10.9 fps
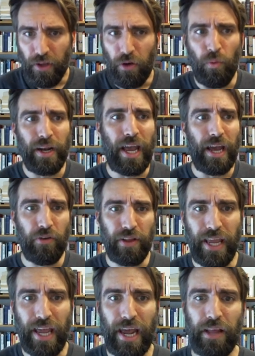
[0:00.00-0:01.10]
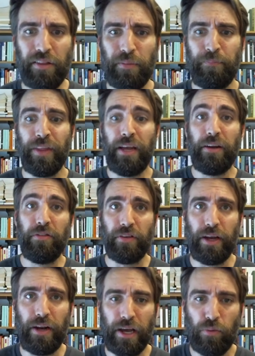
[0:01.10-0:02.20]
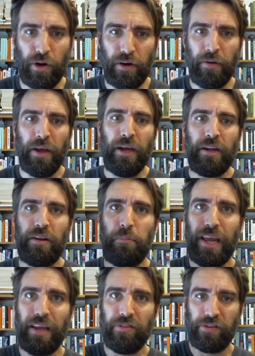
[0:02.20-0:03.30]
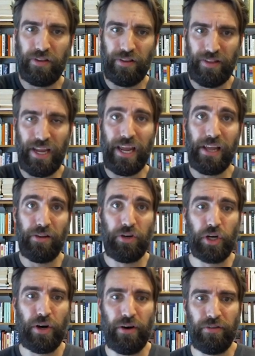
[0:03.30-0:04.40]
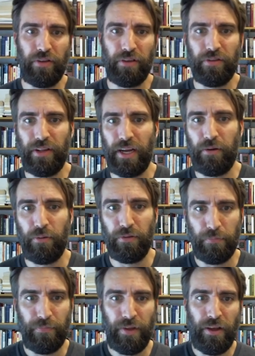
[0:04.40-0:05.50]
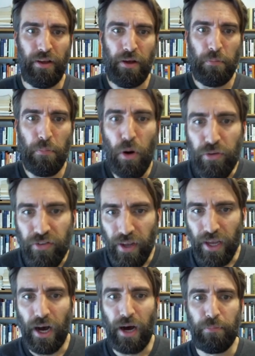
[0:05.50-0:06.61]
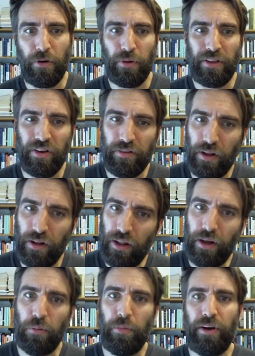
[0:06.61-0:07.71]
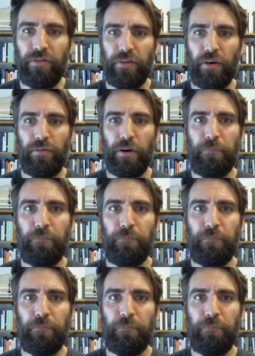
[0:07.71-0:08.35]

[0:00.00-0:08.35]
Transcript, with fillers: when Henry VIII and his son Edward debase the English currency so that it was mostly copper with just a little bit of silver.